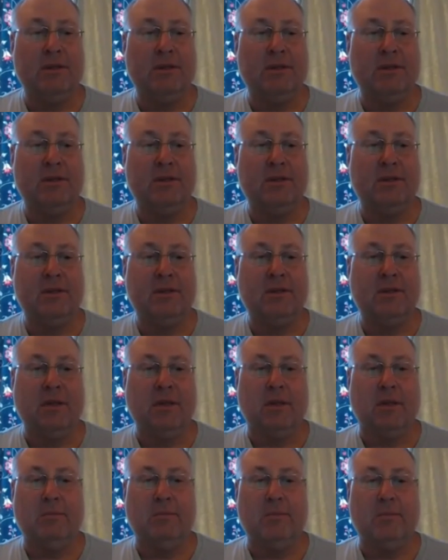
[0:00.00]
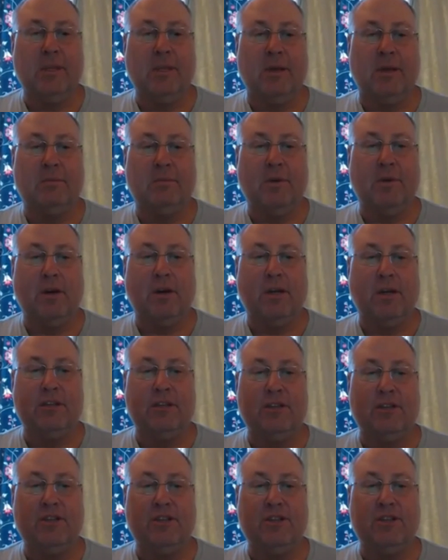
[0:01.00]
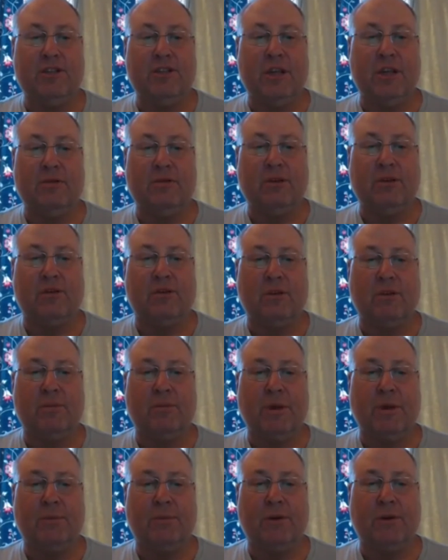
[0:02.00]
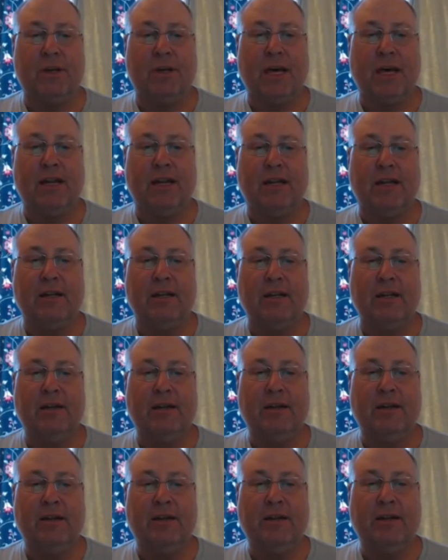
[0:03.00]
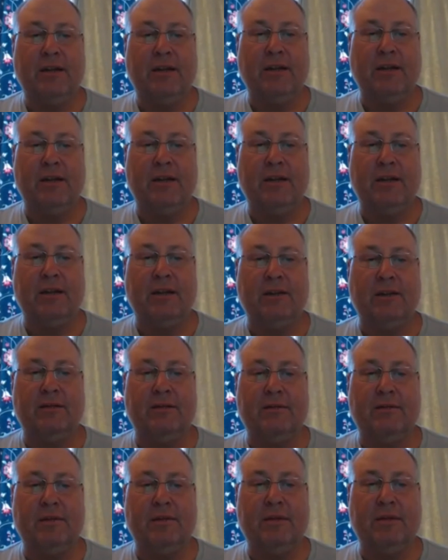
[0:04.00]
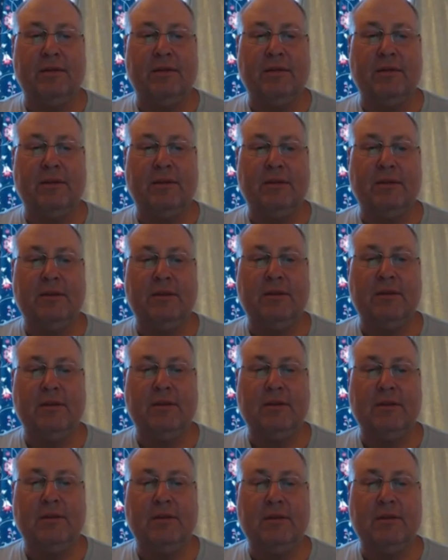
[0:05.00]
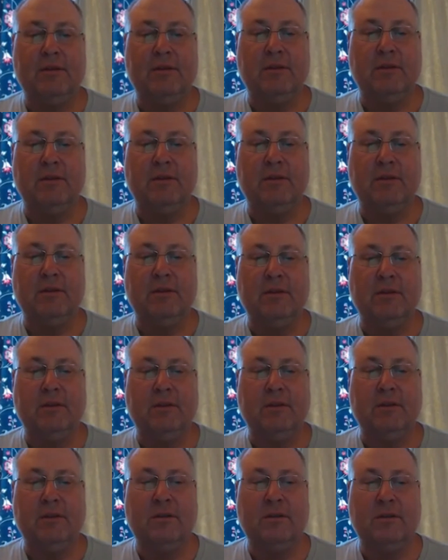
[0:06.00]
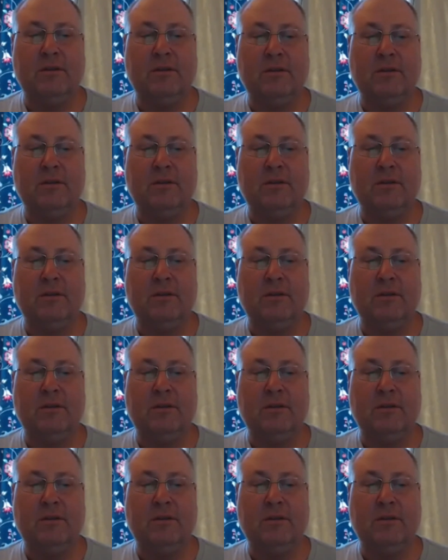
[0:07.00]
Yep, yep. Okay, so just general crew people. Got it. So I think, well, uh, I, if I want Obi on there. I certainly don't want Sorel on there.